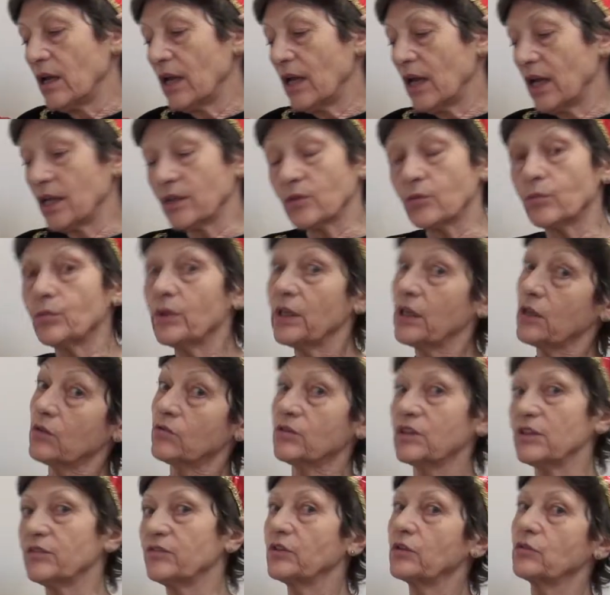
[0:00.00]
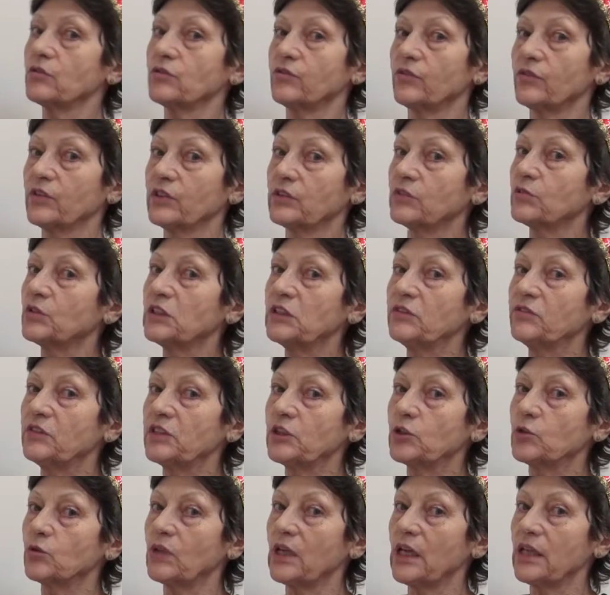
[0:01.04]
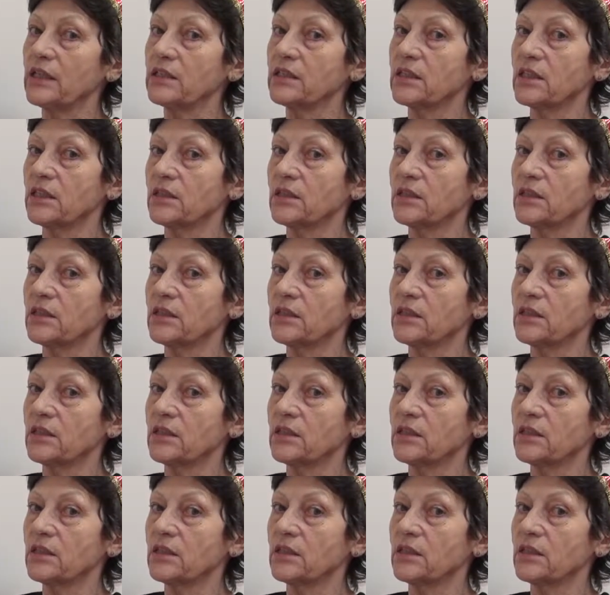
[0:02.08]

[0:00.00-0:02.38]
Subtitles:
and we revisualize